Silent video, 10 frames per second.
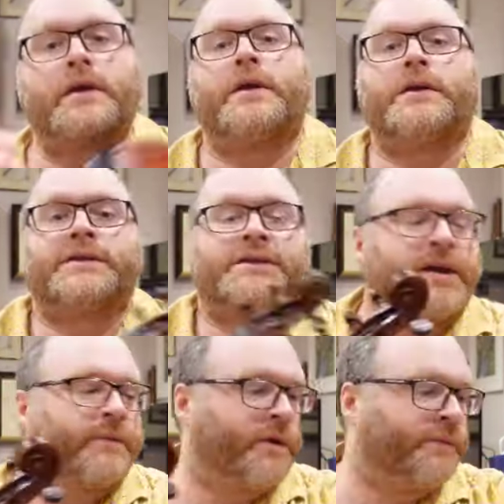And
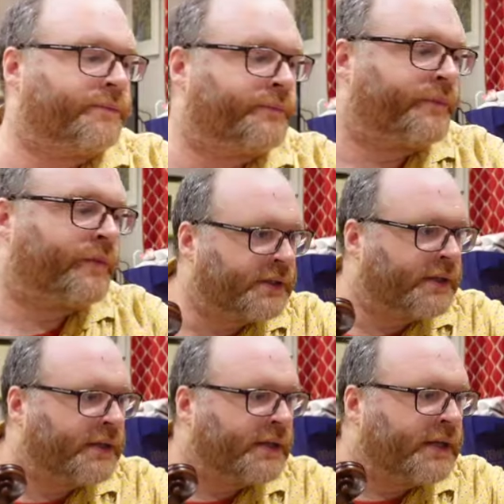so on.
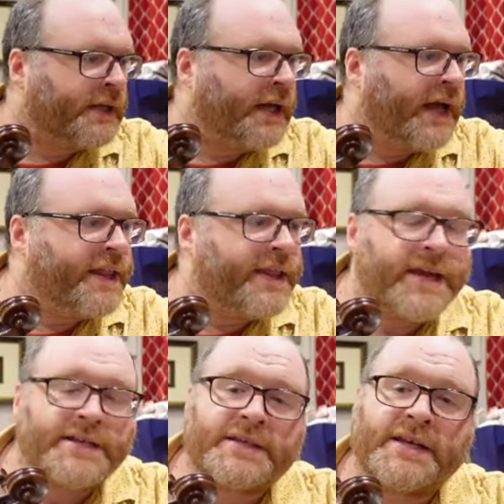And
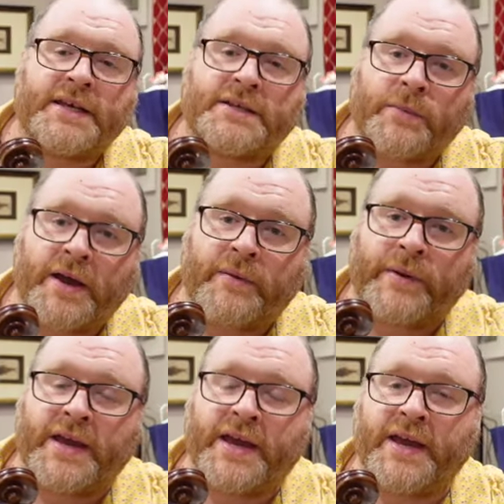this is where
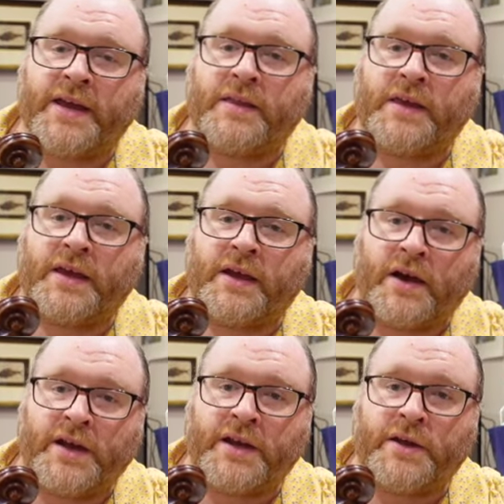we hear the
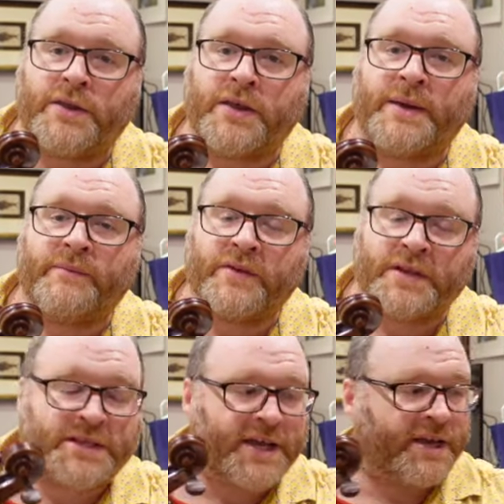I know theme for
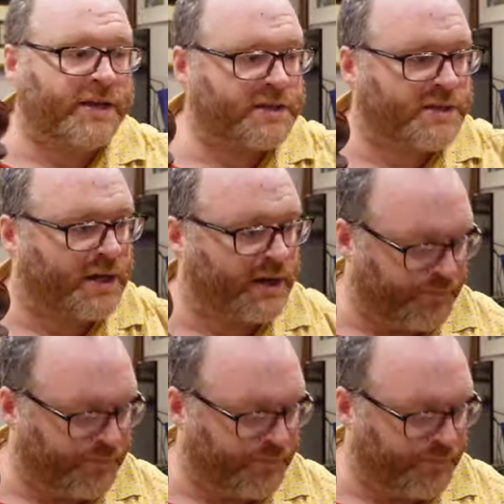the second time.